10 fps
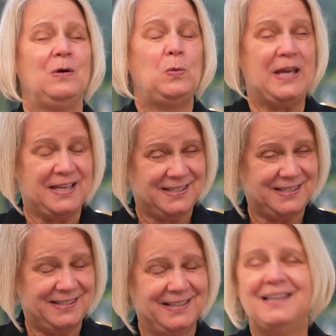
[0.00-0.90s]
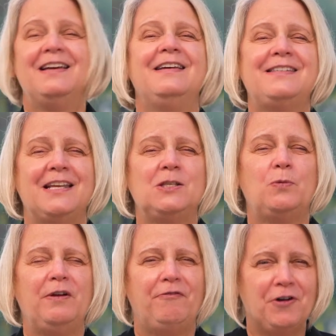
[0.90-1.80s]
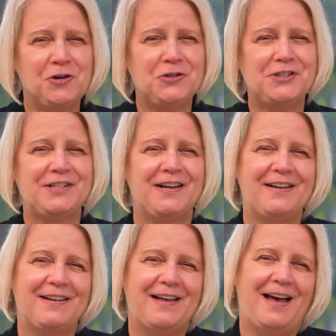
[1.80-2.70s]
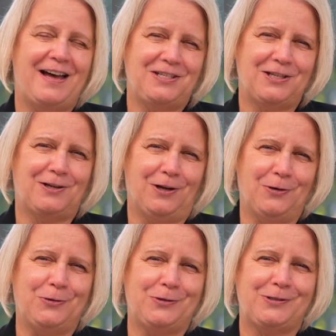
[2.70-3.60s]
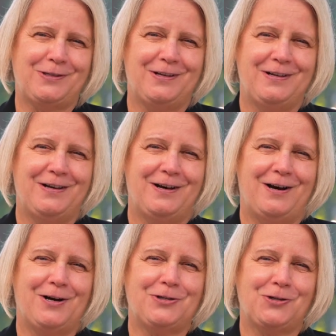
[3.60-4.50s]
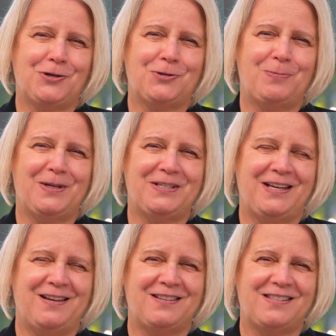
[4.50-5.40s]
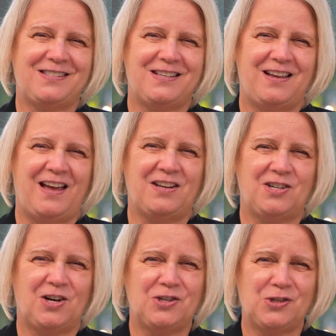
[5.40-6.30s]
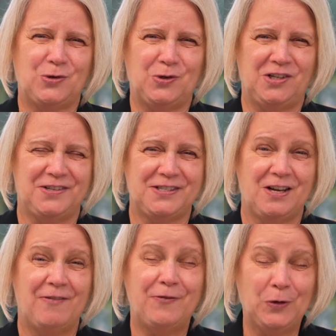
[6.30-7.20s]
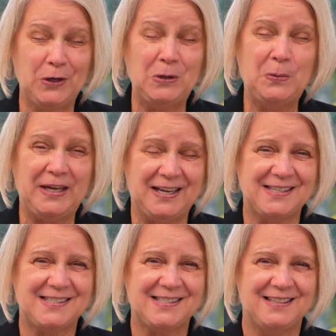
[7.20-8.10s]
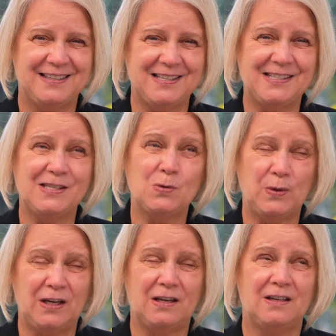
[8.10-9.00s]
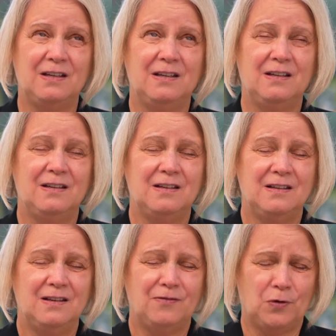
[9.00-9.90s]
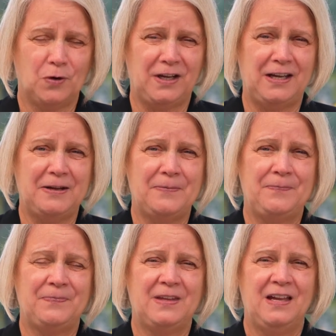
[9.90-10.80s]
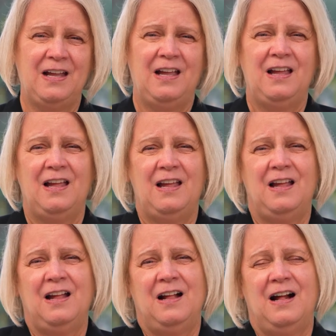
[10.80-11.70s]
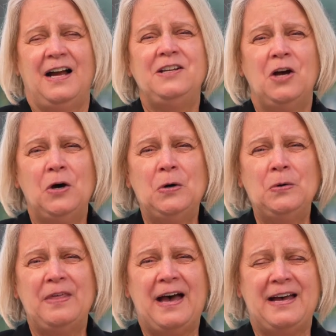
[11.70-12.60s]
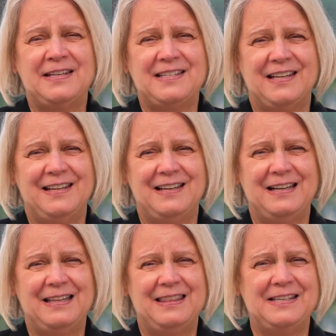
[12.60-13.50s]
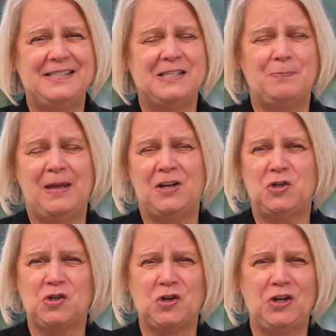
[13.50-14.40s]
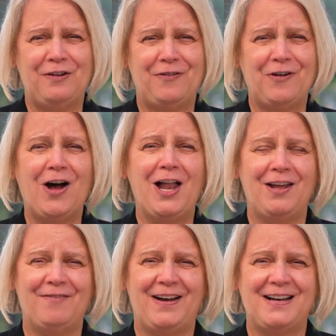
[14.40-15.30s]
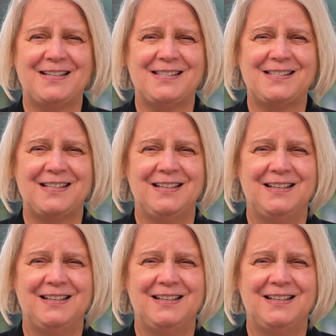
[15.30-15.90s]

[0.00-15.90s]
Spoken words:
weeks since we first had to close our church buildings and our schools. 40 weeks. This is week 40. I know that this has been a journey for all of us.